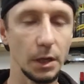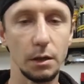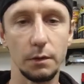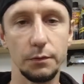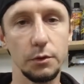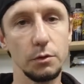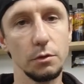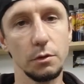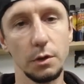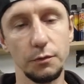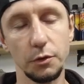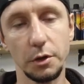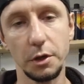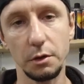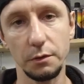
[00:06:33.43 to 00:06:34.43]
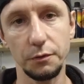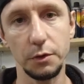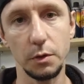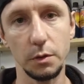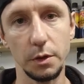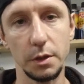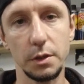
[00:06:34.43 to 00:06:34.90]
If you kill
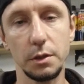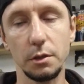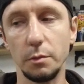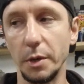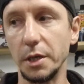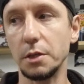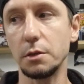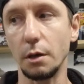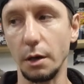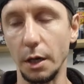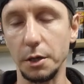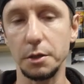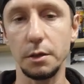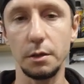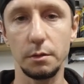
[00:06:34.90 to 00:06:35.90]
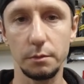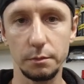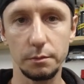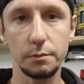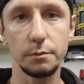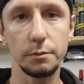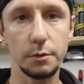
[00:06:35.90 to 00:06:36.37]
fuel, it still may start actually.
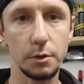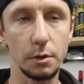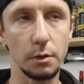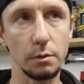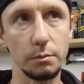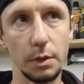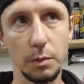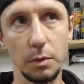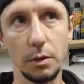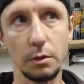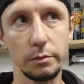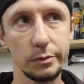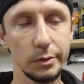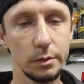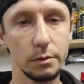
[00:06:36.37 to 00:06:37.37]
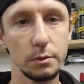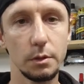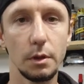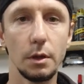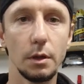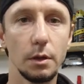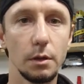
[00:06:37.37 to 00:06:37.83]
So maybe
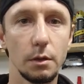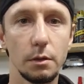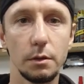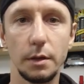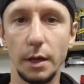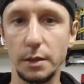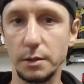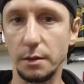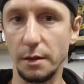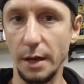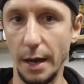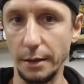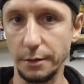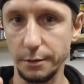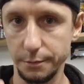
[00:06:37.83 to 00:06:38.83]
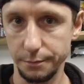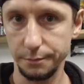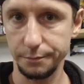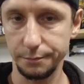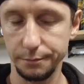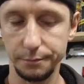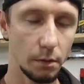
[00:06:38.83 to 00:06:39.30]
test that
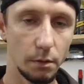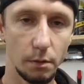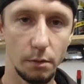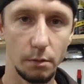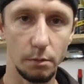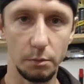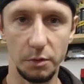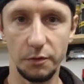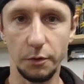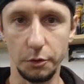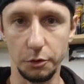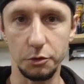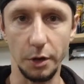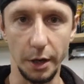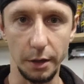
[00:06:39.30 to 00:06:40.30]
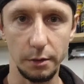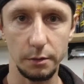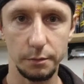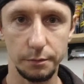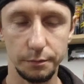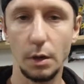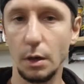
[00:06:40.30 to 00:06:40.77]
before you try
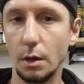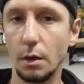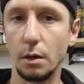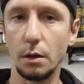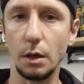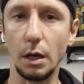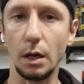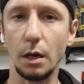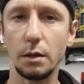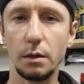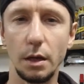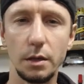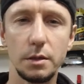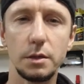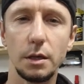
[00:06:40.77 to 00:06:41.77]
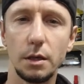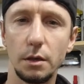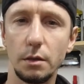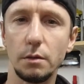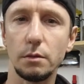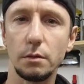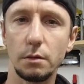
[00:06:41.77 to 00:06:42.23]
it. Yeah, I'd
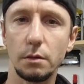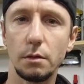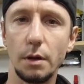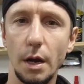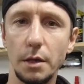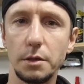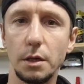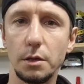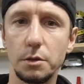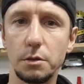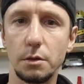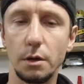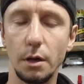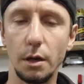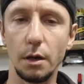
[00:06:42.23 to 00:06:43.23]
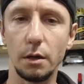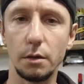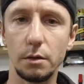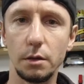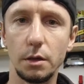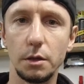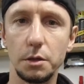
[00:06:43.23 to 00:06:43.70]
say crank sensor
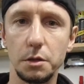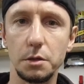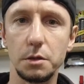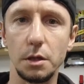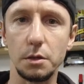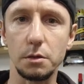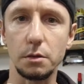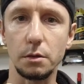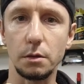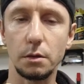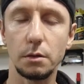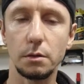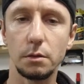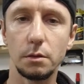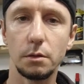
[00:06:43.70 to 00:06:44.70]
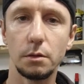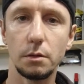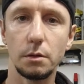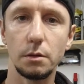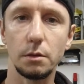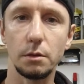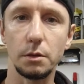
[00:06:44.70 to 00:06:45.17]
and ignition sensor
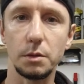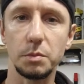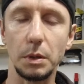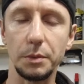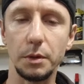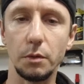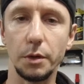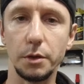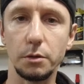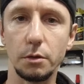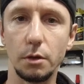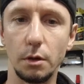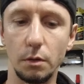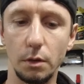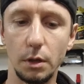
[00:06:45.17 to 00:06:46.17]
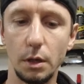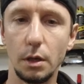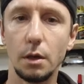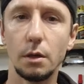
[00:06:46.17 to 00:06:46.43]
is probably the way to go.